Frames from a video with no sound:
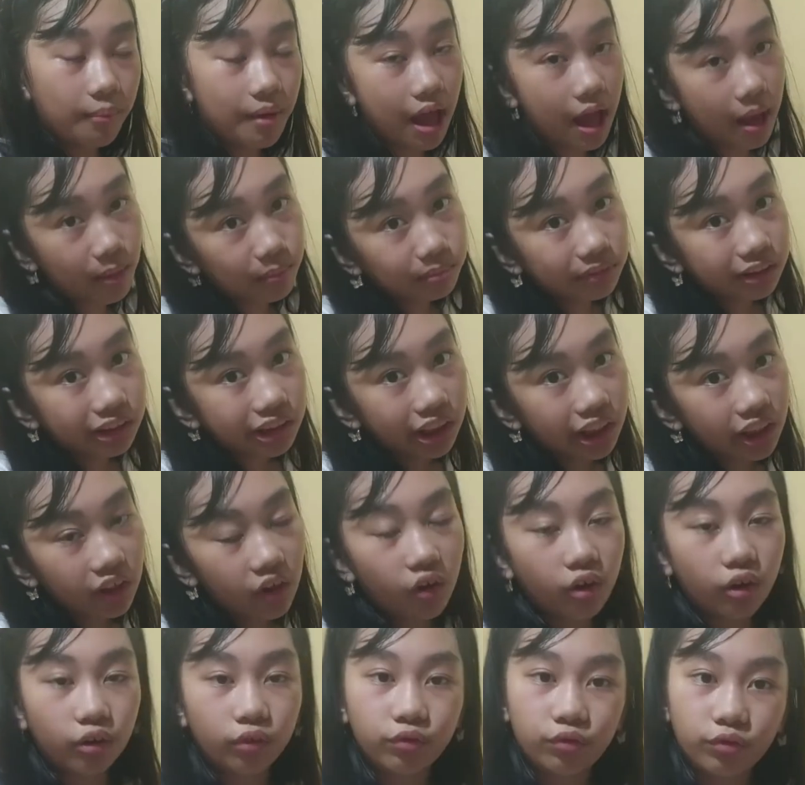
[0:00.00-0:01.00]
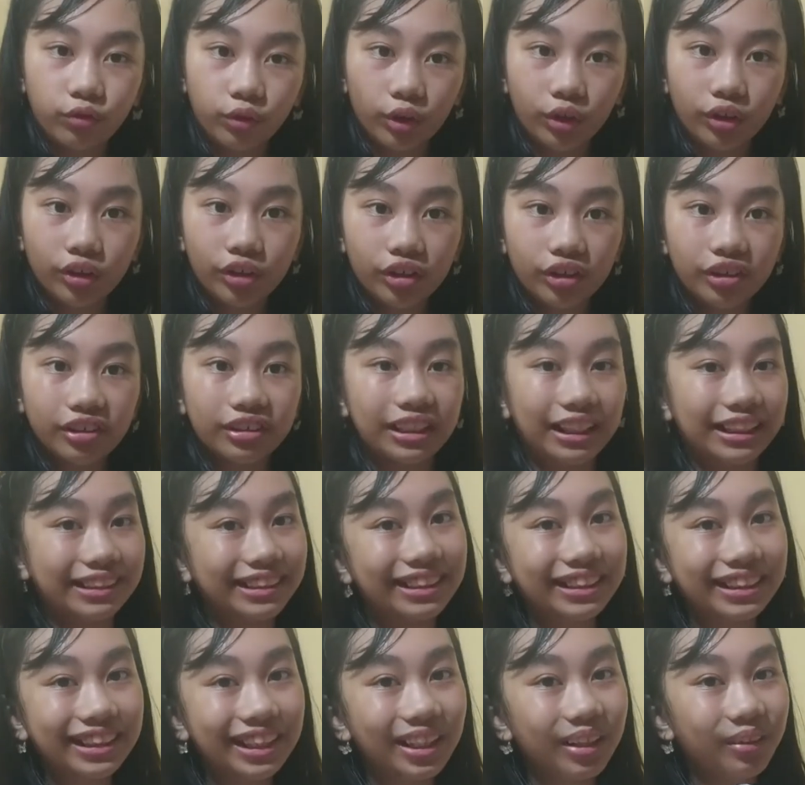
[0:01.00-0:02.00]
empty or full, they
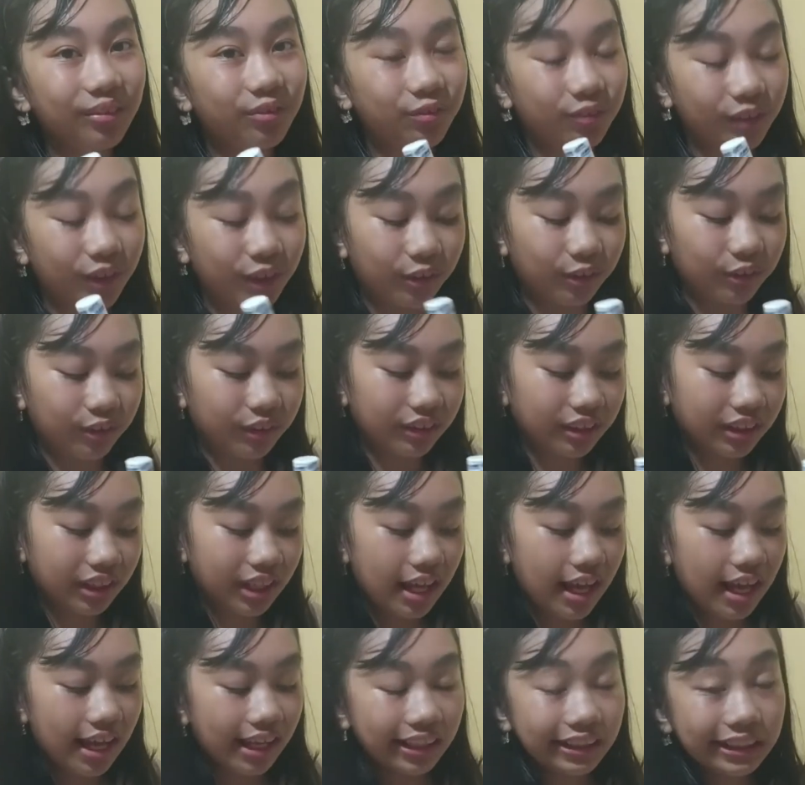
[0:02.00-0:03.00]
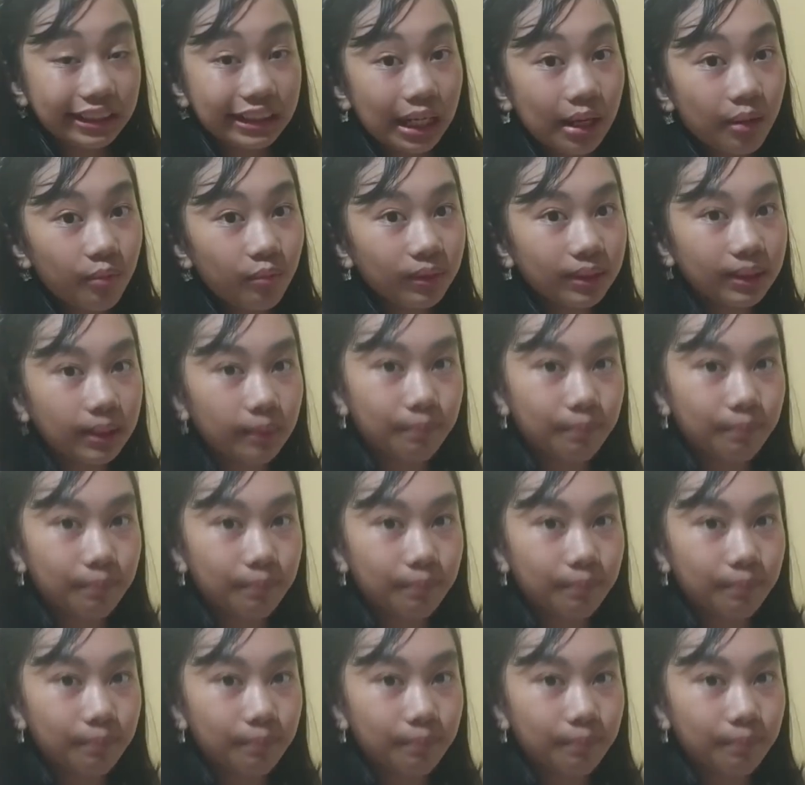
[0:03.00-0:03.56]
still float. Same with the